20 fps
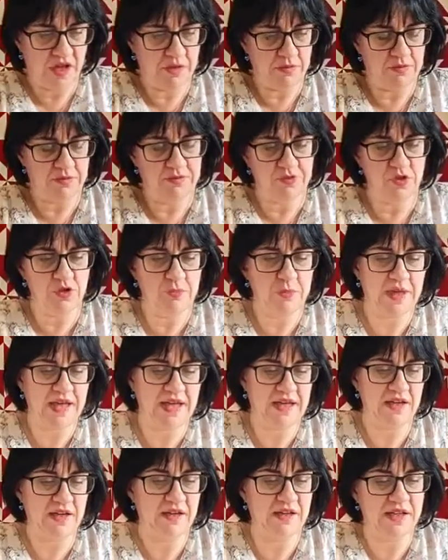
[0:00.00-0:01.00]
Um, full
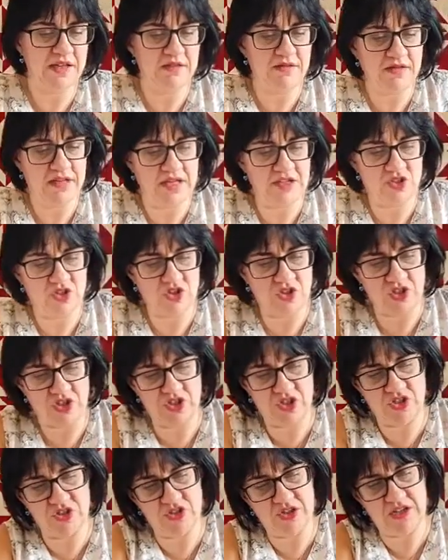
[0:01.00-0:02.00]
pattern and
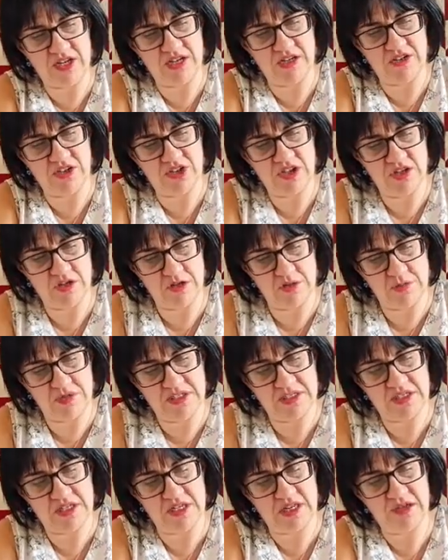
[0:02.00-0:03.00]
instructions on how to do
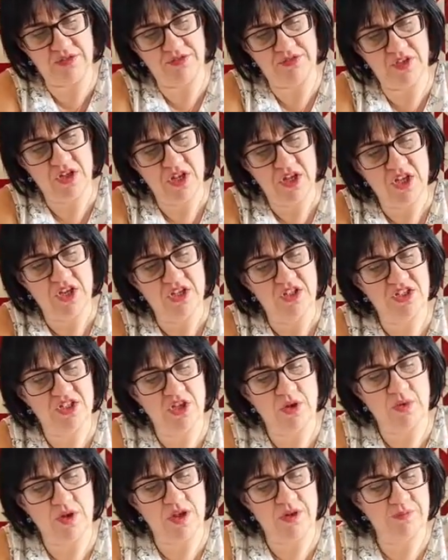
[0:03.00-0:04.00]
them and stuff.
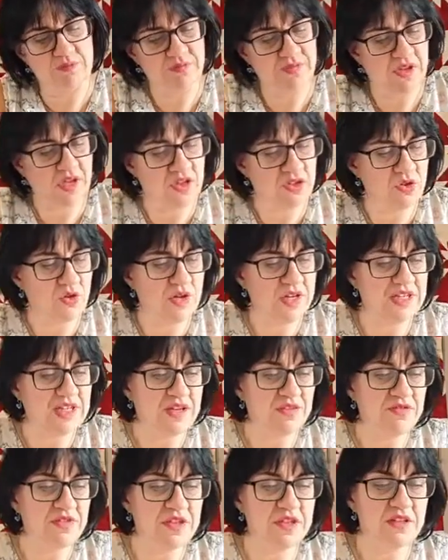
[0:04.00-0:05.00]
So um, I thought
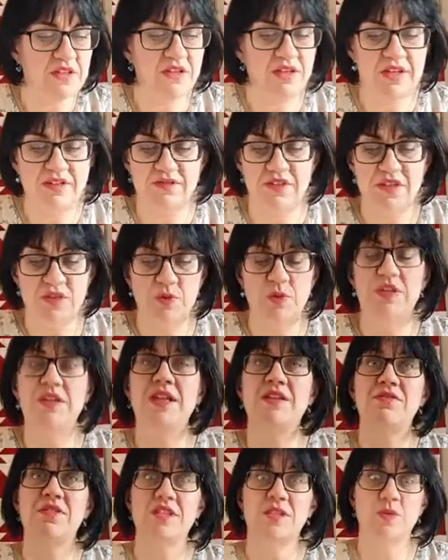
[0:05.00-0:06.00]
I'd give this, give this,
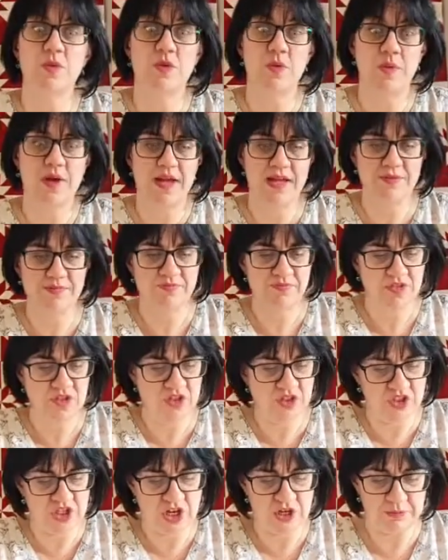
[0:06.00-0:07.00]
we'd give this one away.
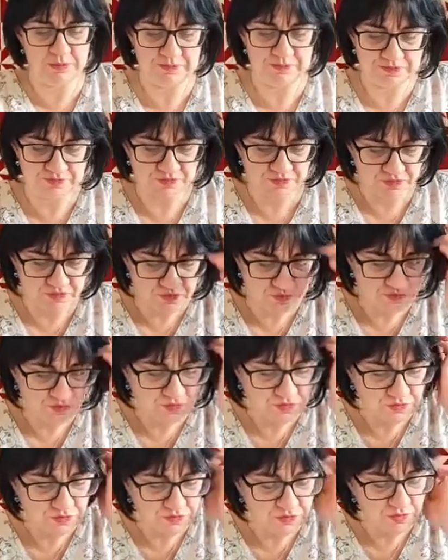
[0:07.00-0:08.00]
So
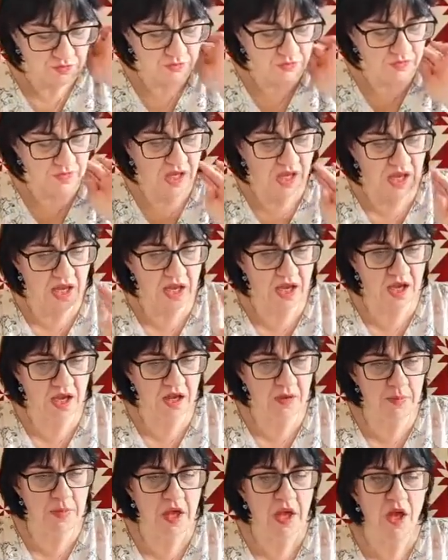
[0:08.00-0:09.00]

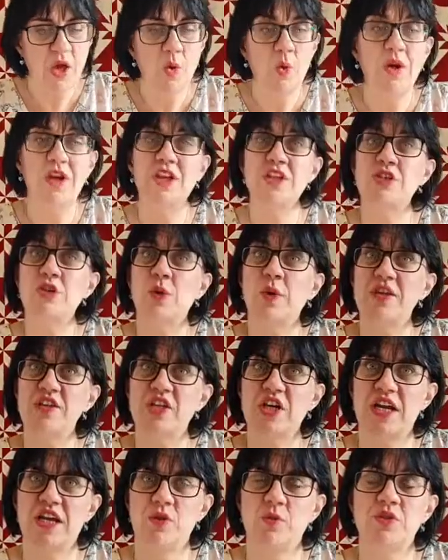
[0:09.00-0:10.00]
um, we're going to do a
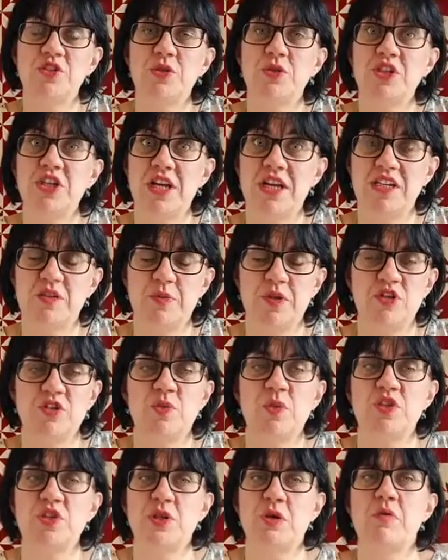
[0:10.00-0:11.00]
quick challenge. We'll do a challenge
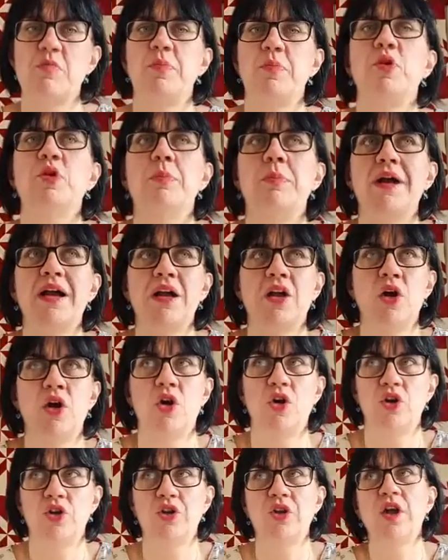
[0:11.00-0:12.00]
post, which I'll put back
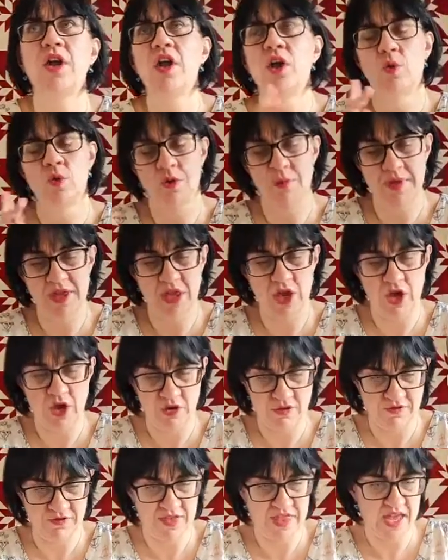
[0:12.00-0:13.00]
on when we
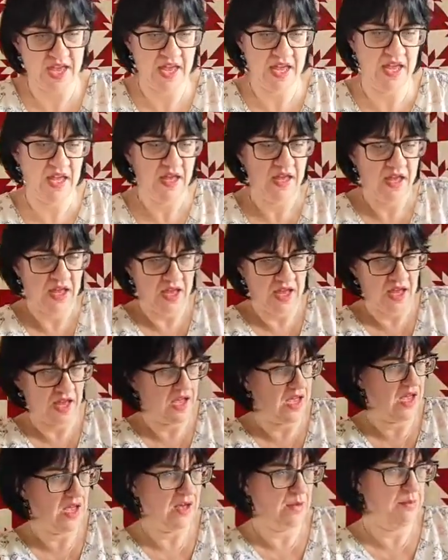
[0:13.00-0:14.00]
get over there.
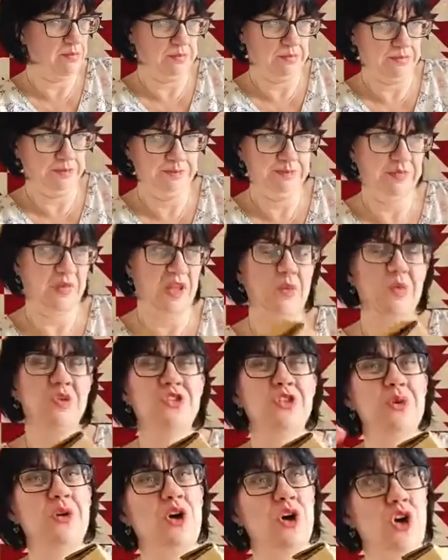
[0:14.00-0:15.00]
Um,
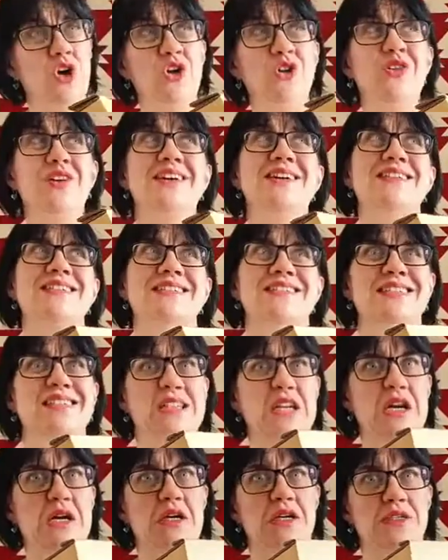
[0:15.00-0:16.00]
and we'll do it on
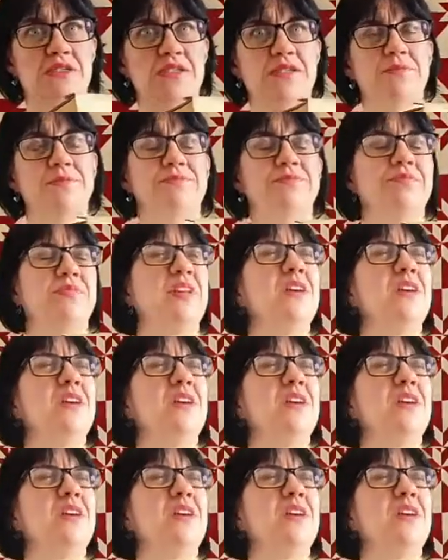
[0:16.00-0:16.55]
stars.